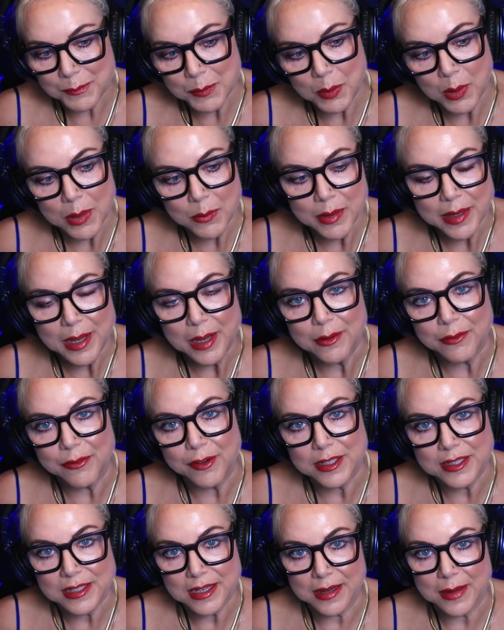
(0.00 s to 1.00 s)
boy, we had a
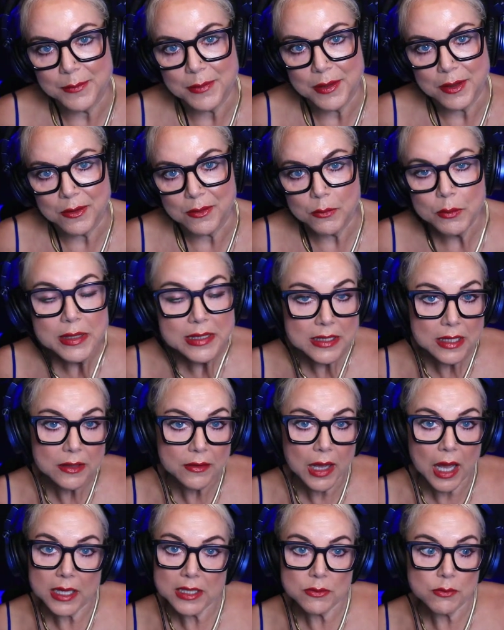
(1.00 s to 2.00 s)
fun time though. We did it
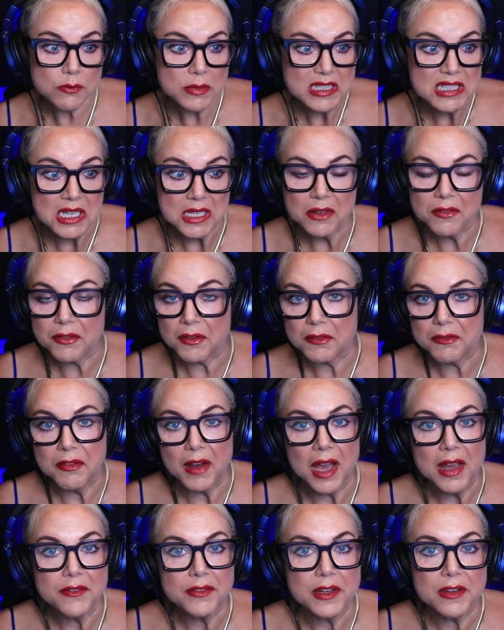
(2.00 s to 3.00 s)
I we did it for
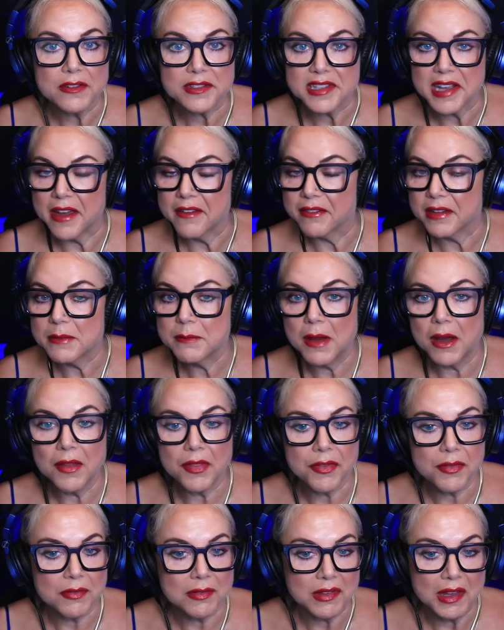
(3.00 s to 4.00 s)
5 years every
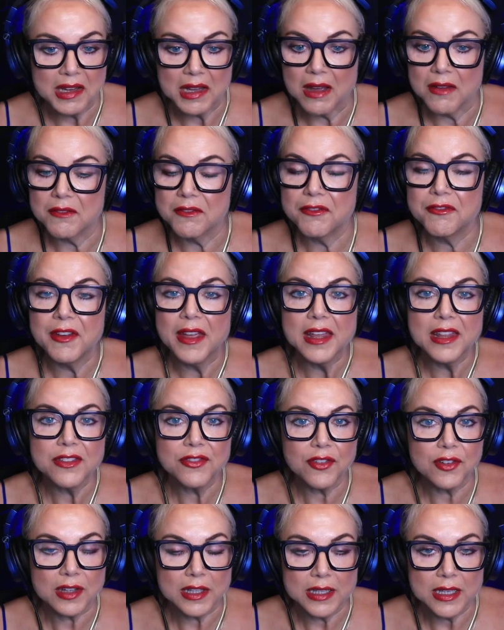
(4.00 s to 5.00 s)
month, like yeah.
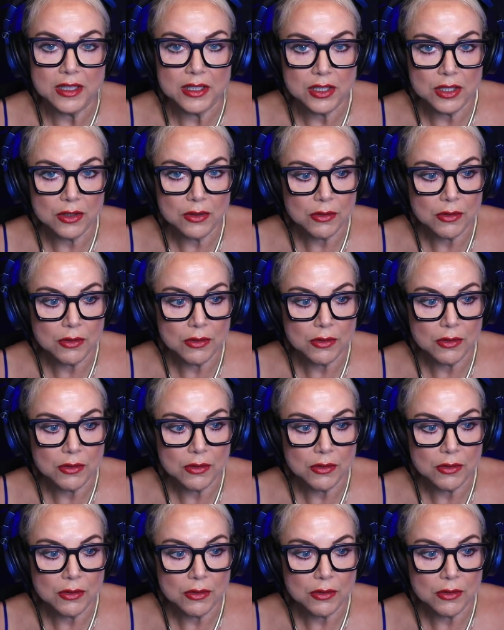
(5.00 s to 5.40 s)
faithfully and you